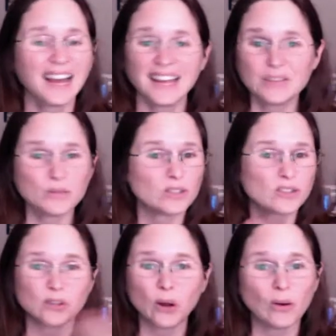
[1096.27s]
It was
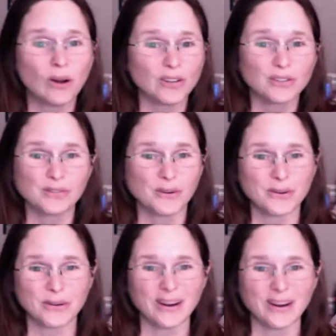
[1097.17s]
so hard to
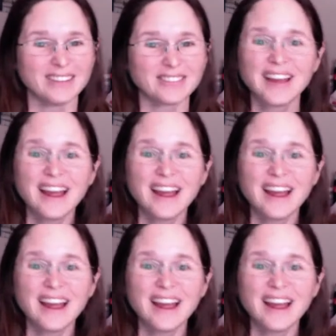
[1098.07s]
photograph.